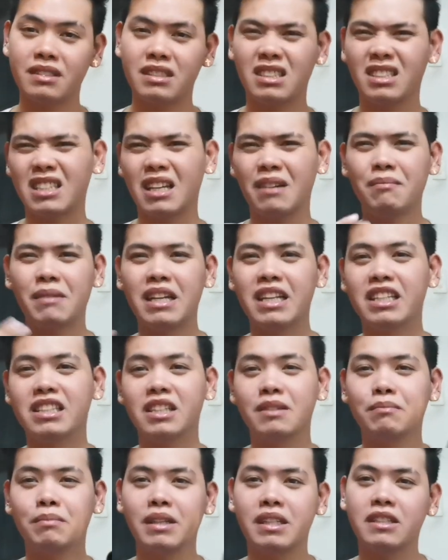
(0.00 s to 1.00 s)
some a
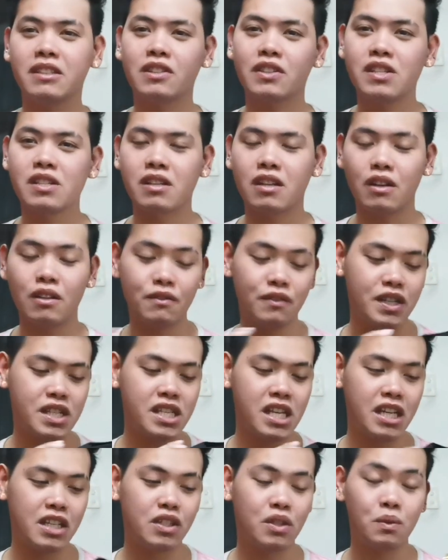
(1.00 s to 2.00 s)
little bit
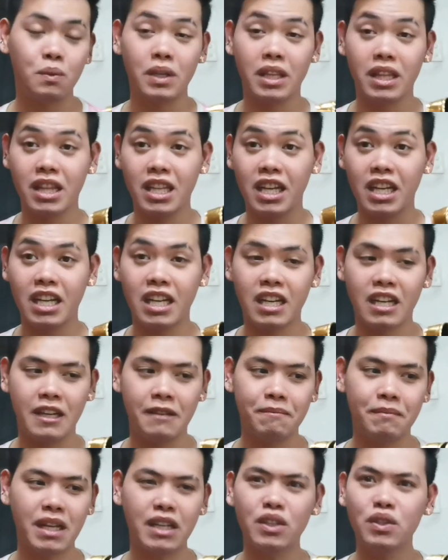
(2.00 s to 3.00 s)
conversation with
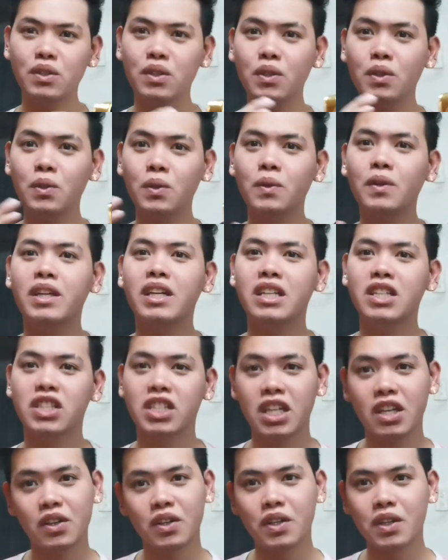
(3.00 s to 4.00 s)
the... I don't know who is
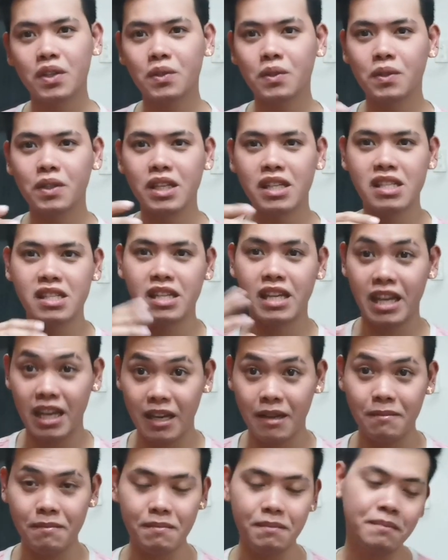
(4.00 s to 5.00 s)
she or who is
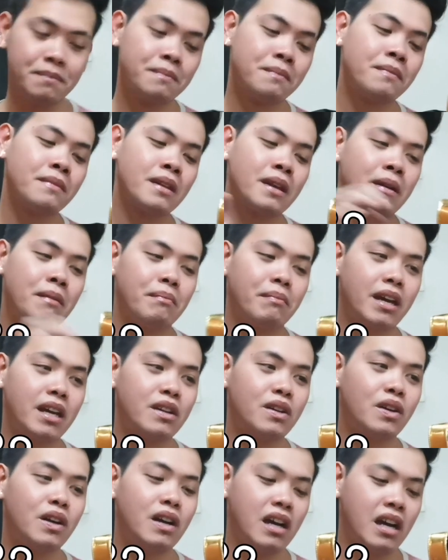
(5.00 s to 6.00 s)
him.
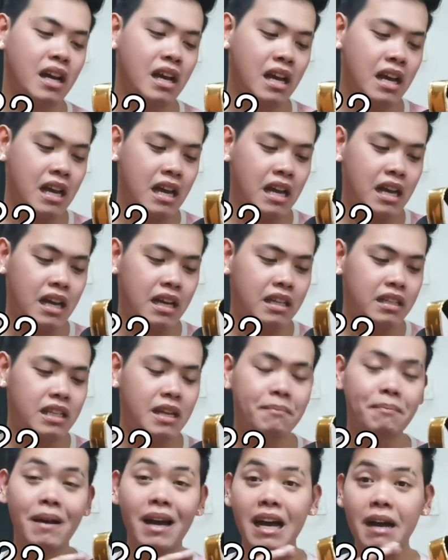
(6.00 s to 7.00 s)
Pero...
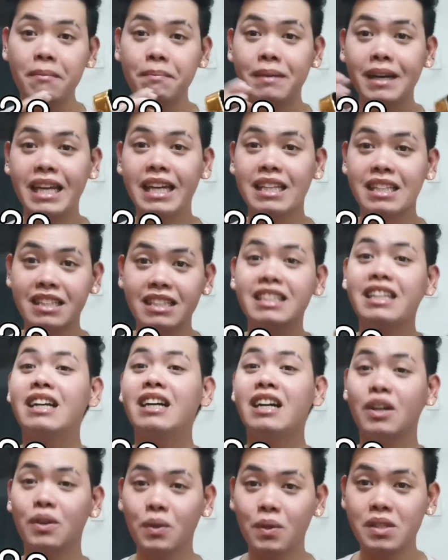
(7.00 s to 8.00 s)
Napakabait
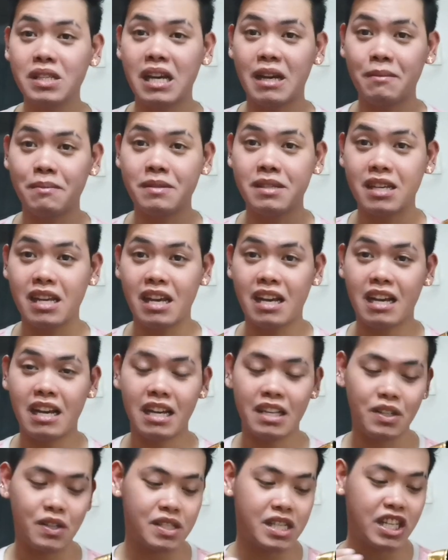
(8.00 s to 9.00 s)
niyang kausap sa
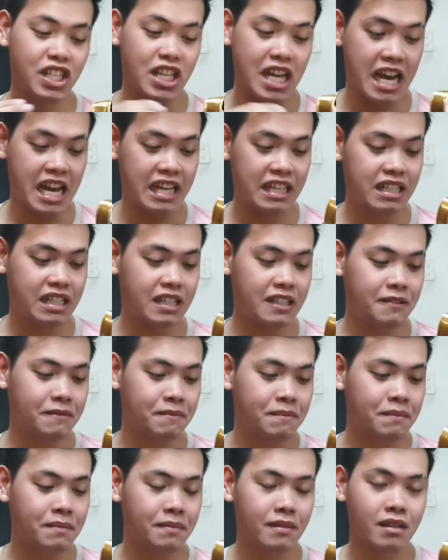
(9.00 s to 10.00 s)
ano sa chat.
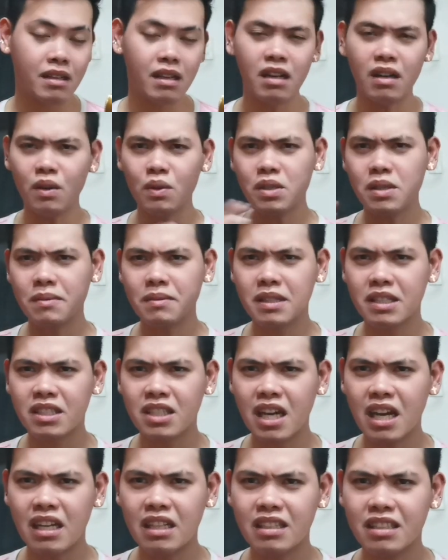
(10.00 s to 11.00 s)
Kausap sa
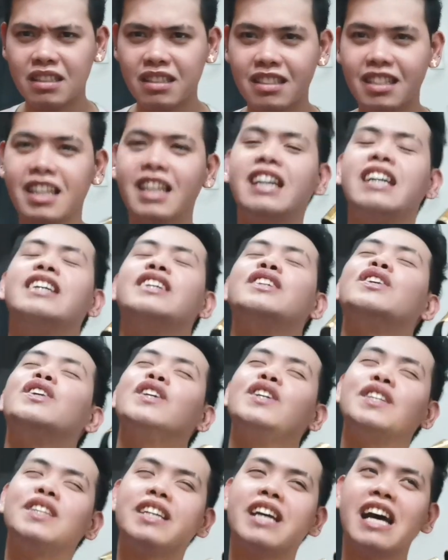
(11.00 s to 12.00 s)
chat.
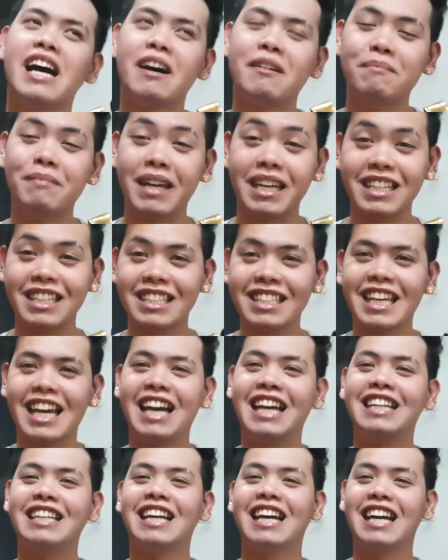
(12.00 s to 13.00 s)
Yon, ang bait
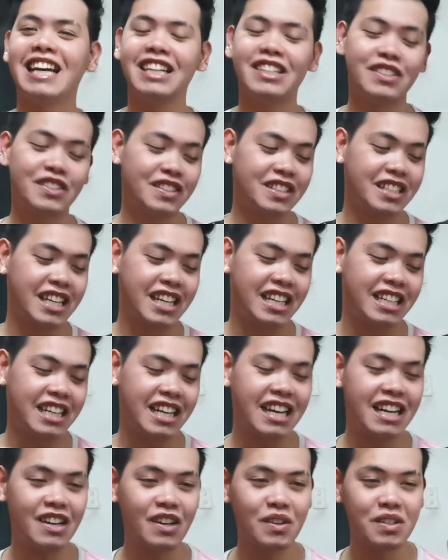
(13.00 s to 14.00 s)
niya na ano na
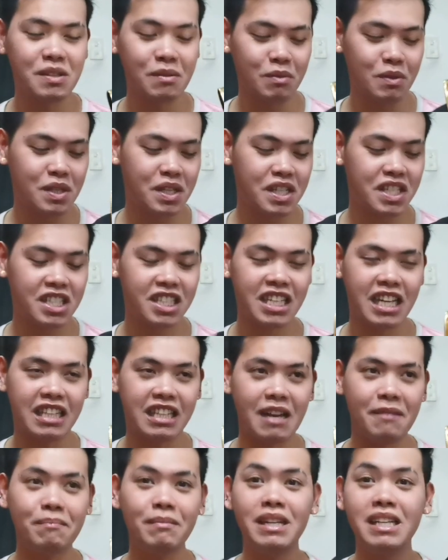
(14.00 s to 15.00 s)
nakakausap ko sa
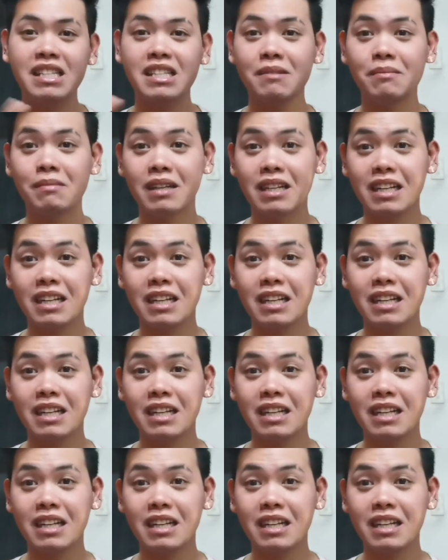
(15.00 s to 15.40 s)
chat. Ang bilis